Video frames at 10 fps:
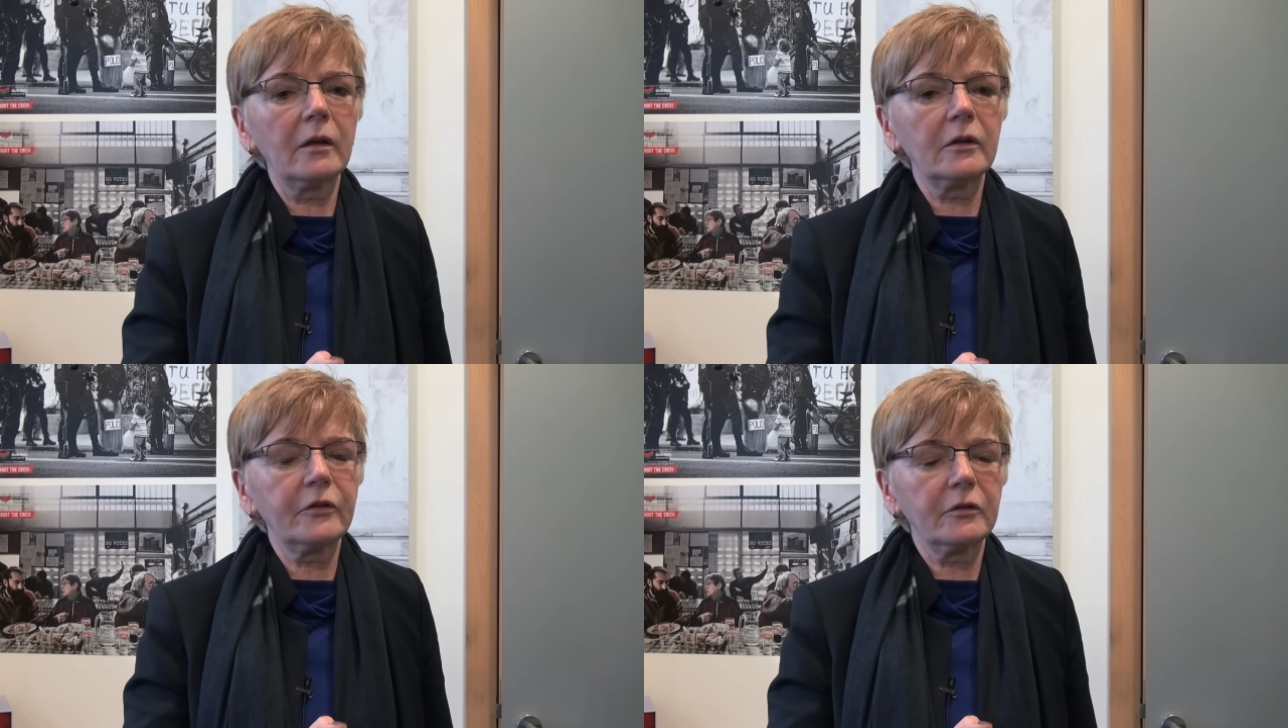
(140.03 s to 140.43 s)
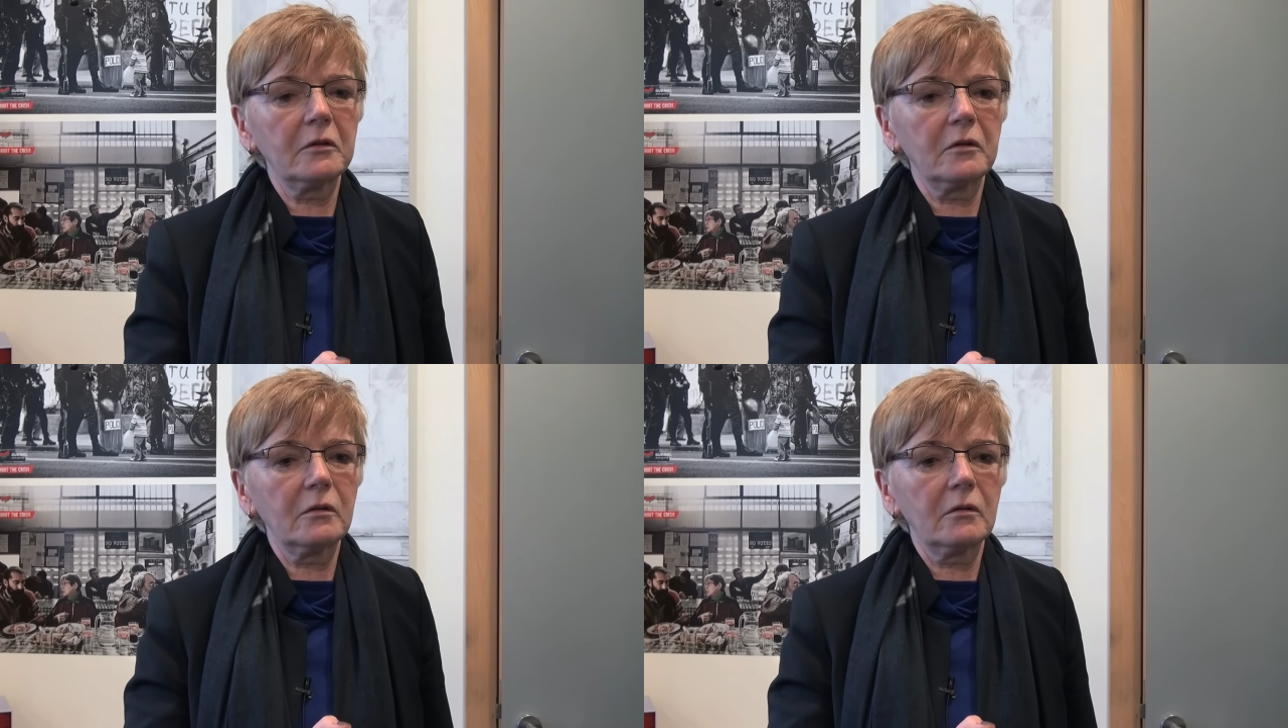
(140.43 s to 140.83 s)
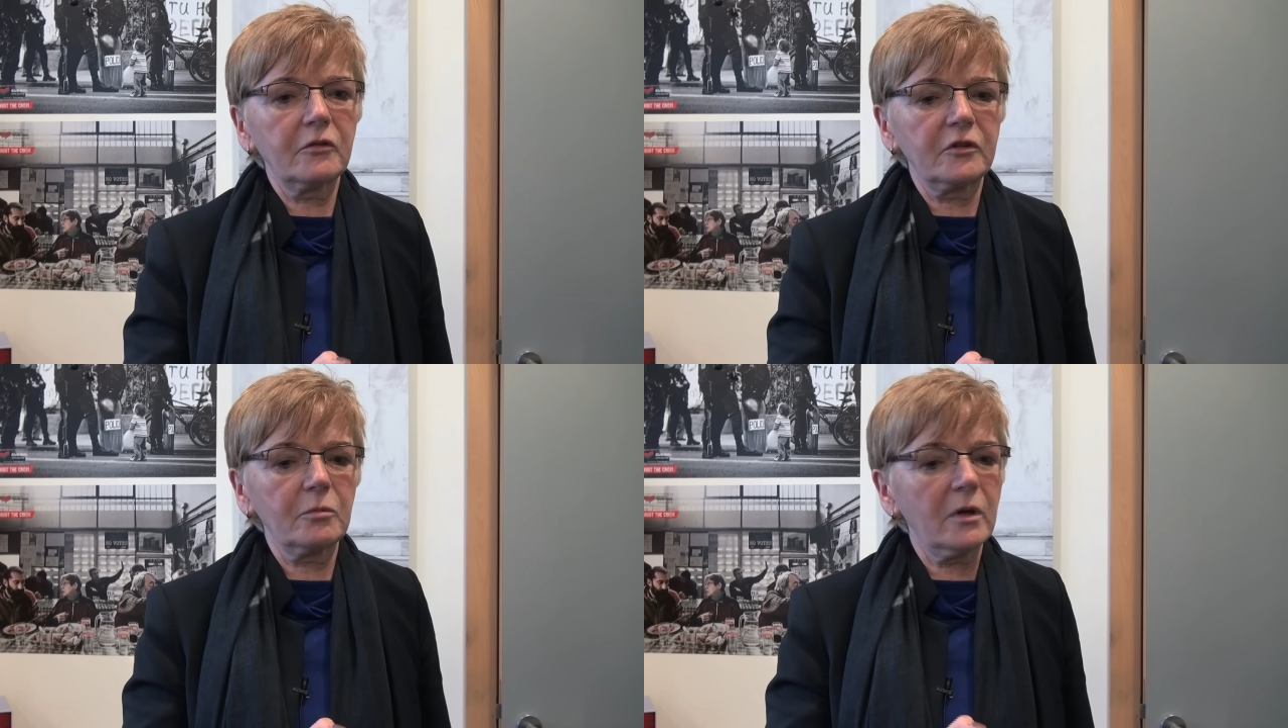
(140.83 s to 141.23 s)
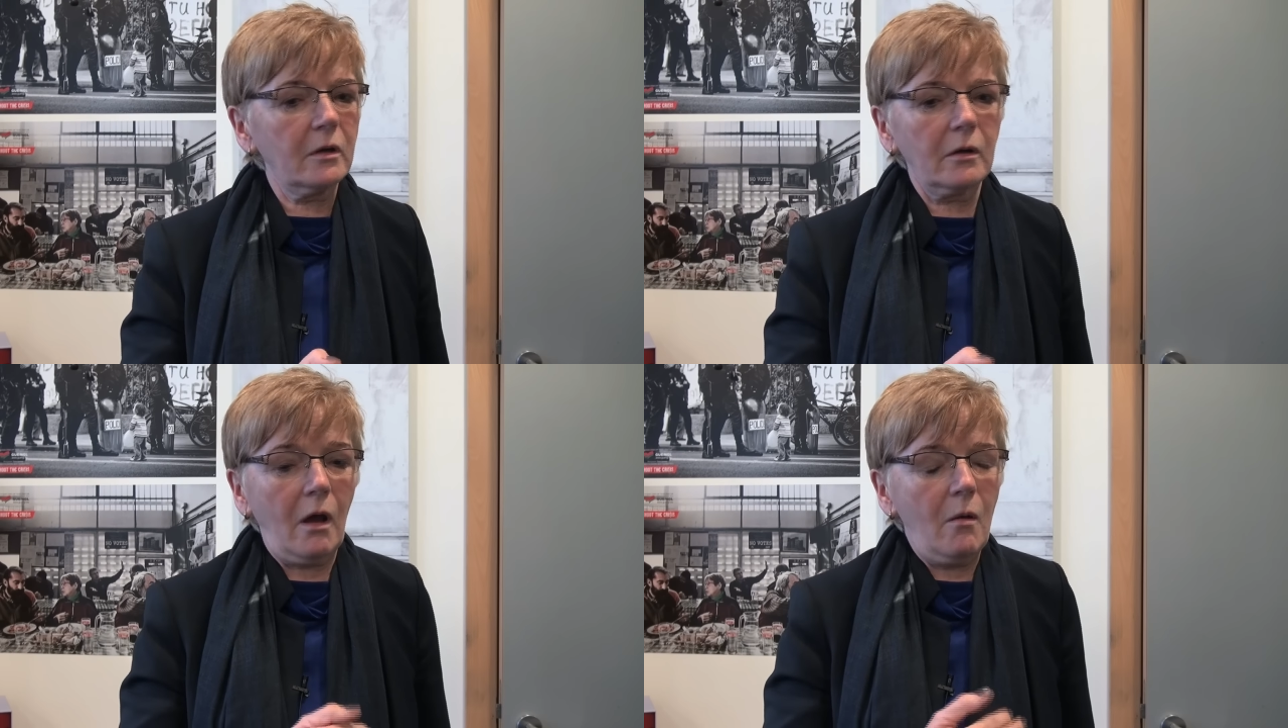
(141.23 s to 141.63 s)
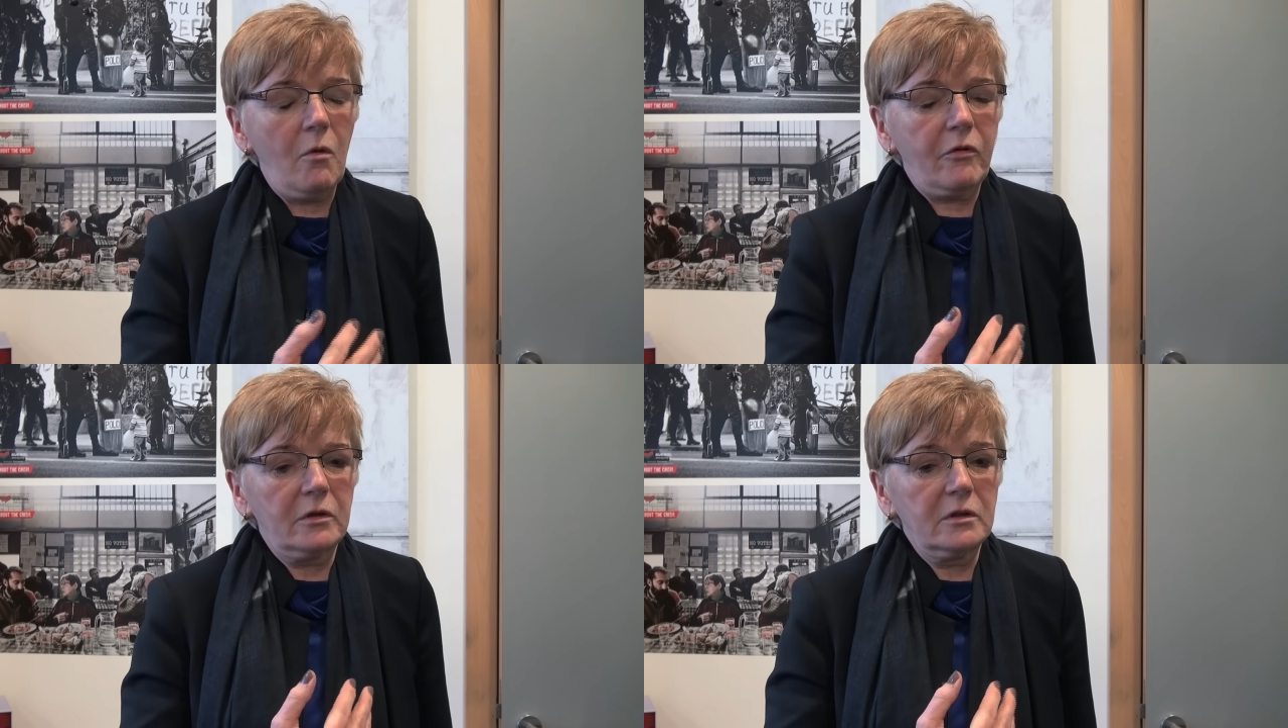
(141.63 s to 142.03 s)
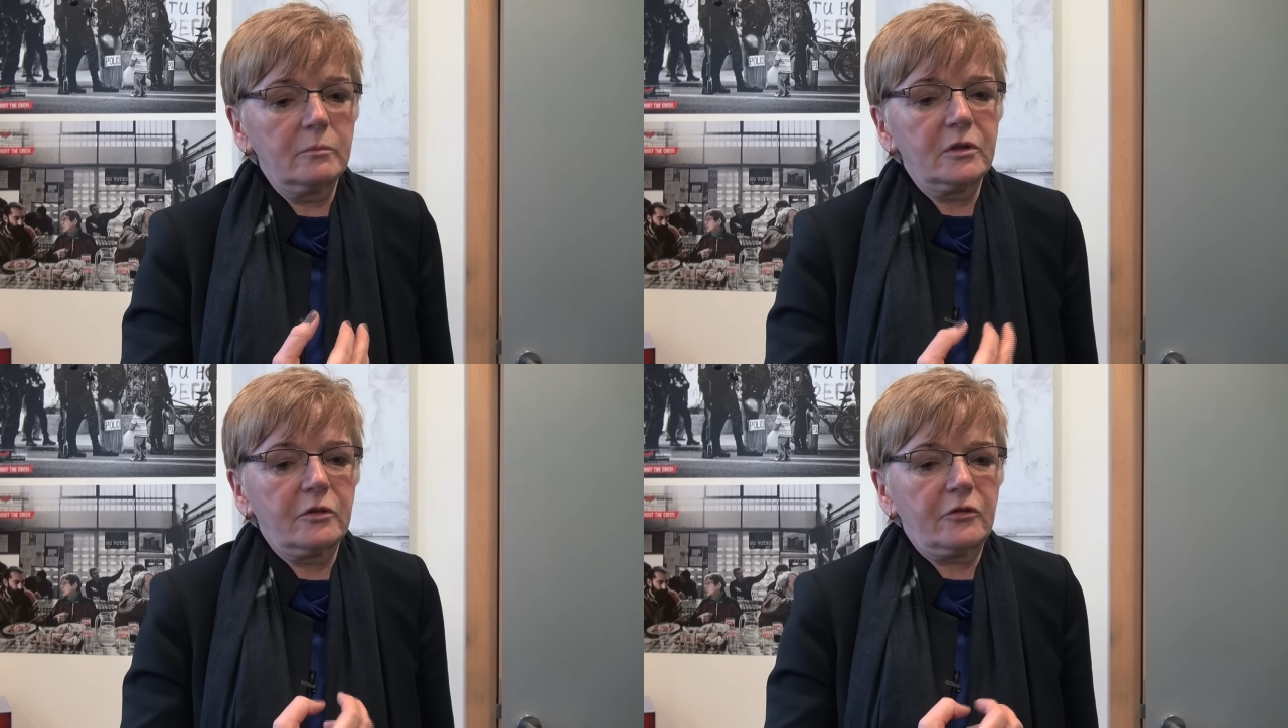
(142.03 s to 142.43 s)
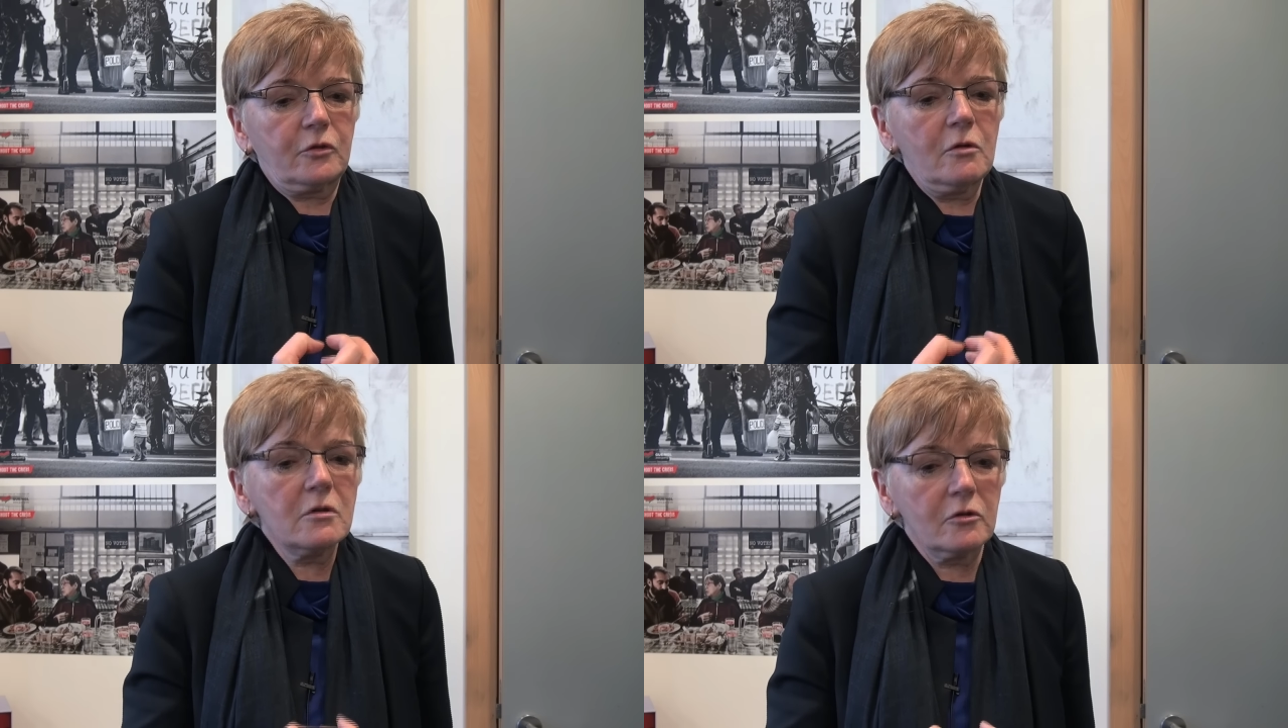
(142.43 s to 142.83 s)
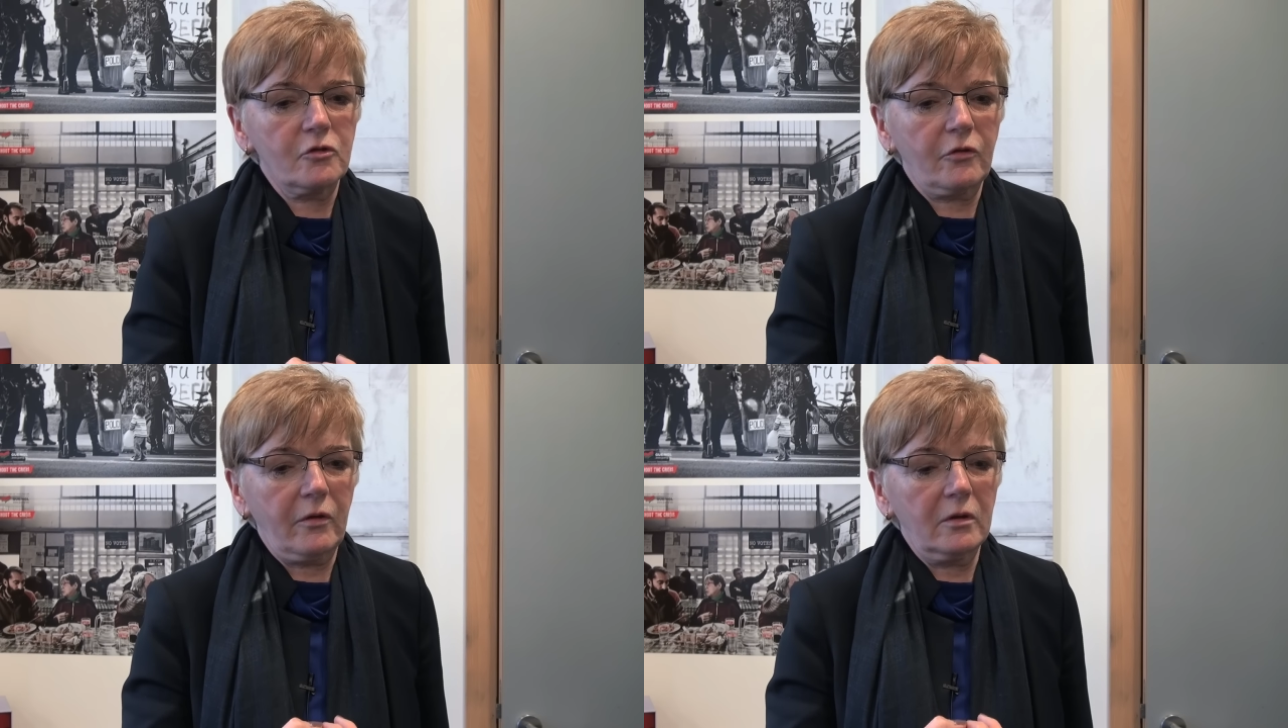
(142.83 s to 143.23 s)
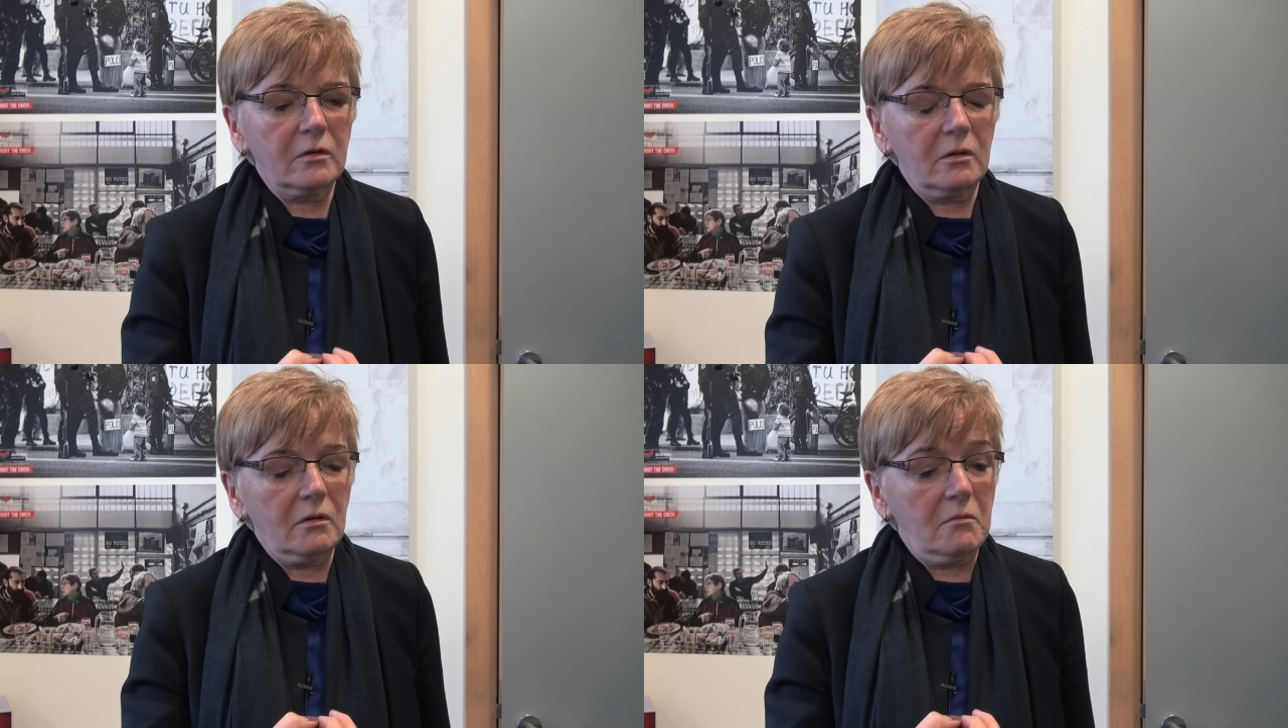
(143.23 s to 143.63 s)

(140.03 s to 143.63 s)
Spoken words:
And that's why I was a little bit astonished that